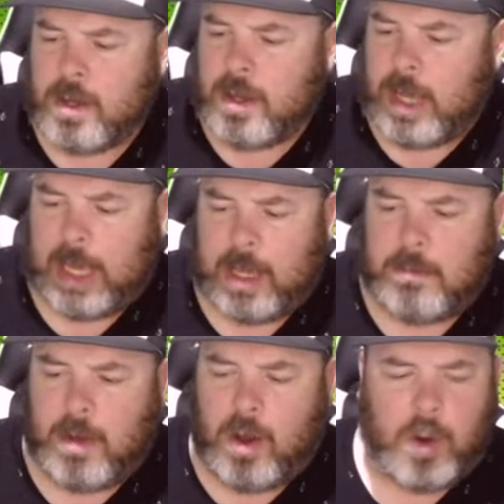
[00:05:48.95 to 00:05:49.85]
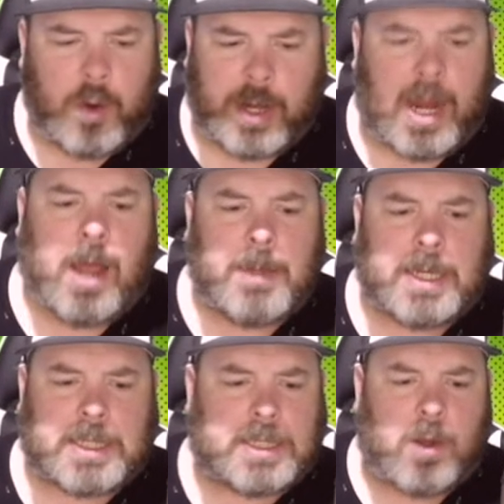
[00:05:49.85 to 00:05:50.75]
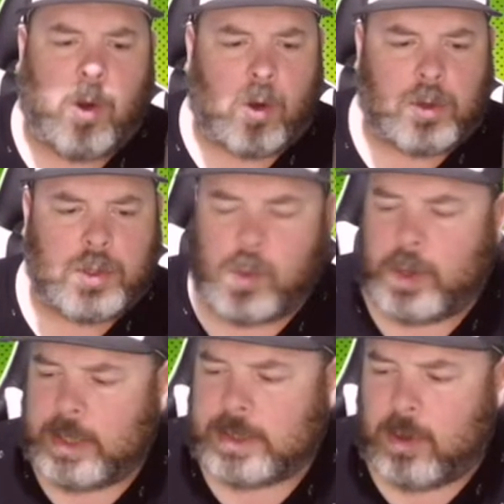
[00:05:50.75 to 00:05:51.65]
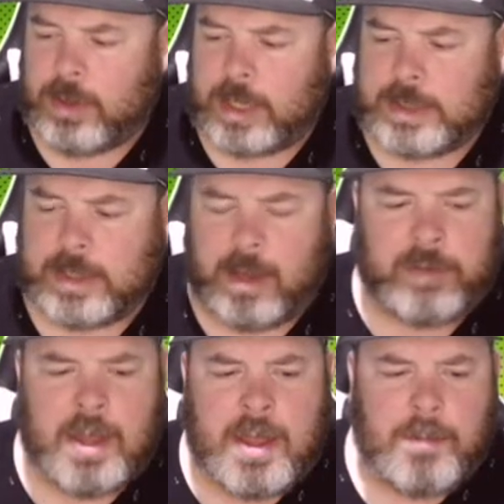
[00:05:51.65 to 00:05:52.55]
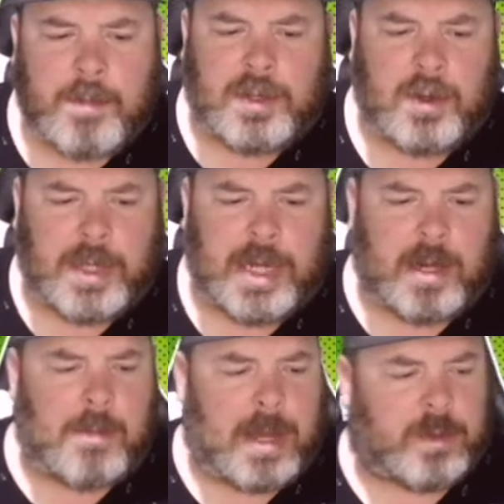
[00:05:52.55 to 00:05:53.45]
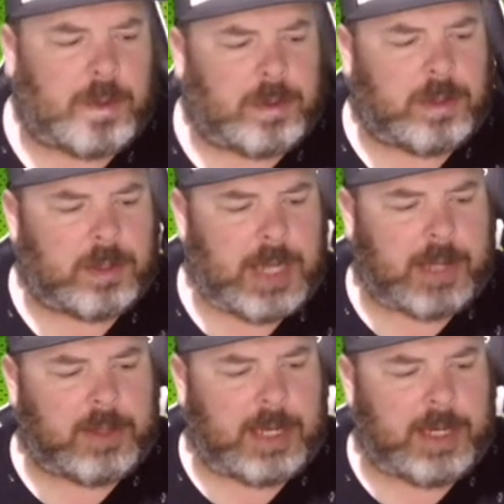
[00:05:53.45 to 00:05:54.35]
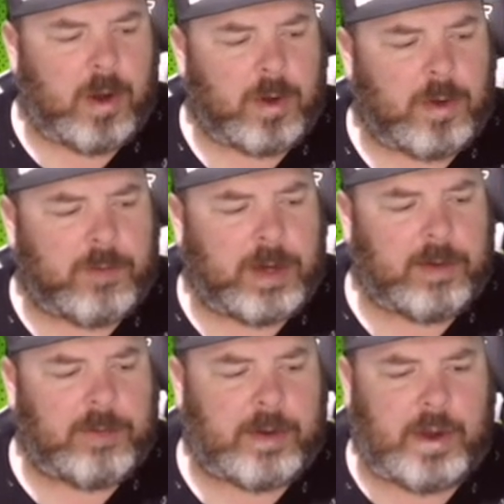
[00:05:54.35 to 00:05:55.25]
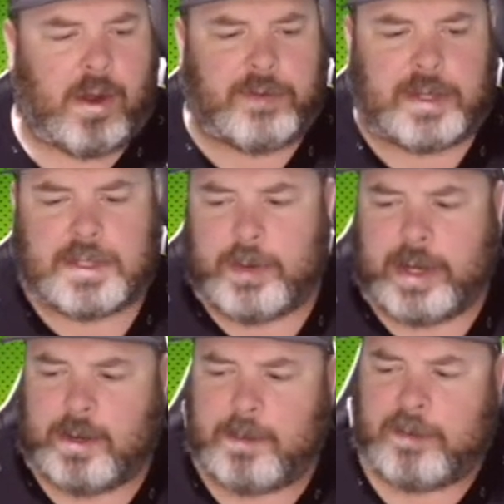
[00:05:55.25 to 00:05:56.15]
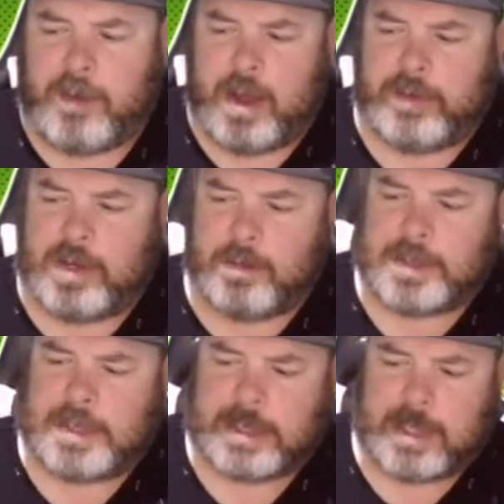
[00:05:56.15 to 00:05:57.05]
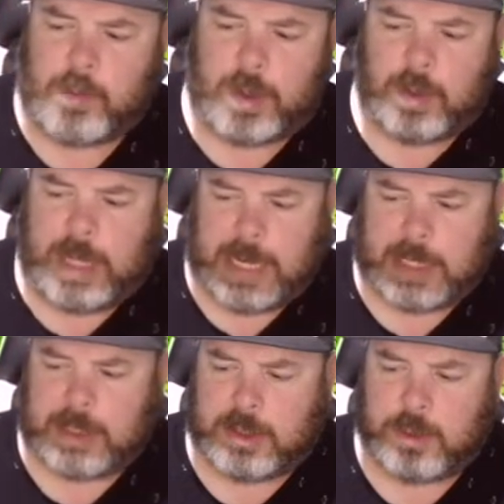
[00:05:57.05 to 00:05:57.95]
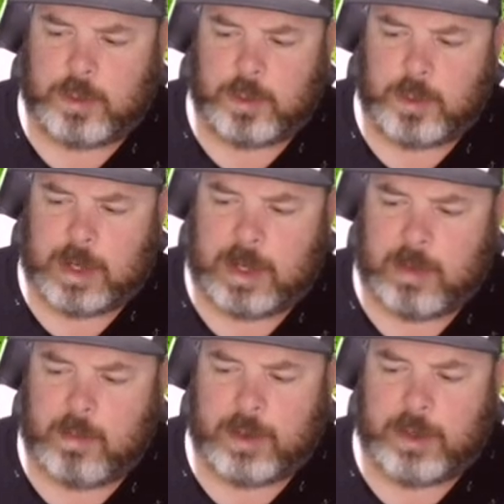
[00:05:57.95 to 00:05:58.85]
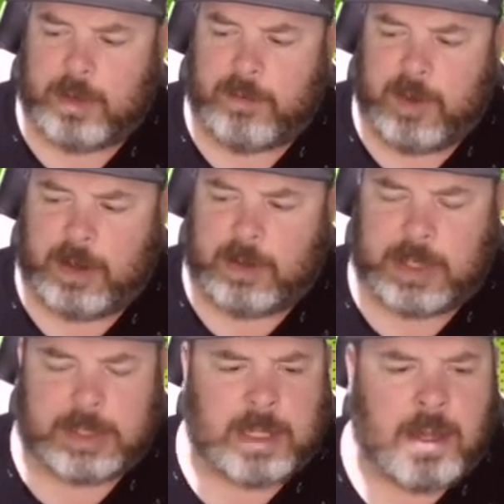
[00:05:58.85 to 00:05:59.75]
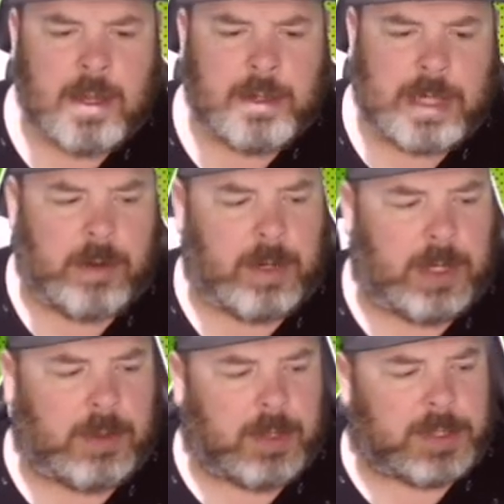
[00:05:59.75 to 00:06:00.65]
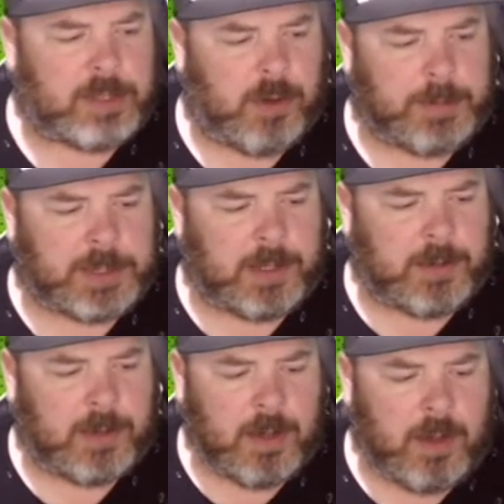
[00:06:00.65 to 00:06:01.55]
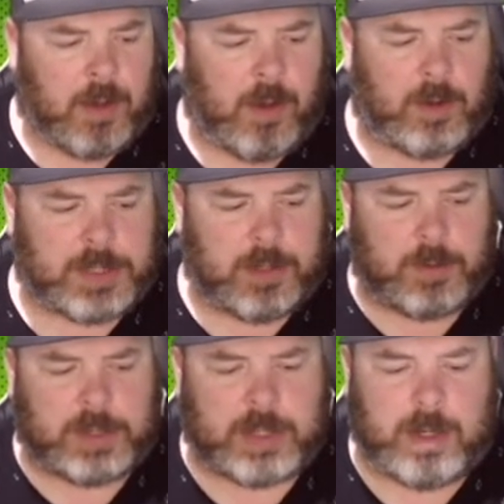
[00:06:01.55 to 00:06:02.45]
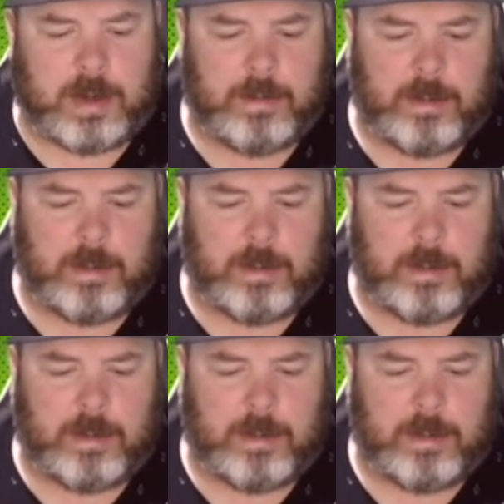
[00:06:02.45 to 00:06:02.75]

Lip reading: horror comics, horror toys, all that stuff. But you don't get Emanuele Taglietti art over here very often, so I got number 5 and number 6. I will link to where you can find these down in the description. Also, some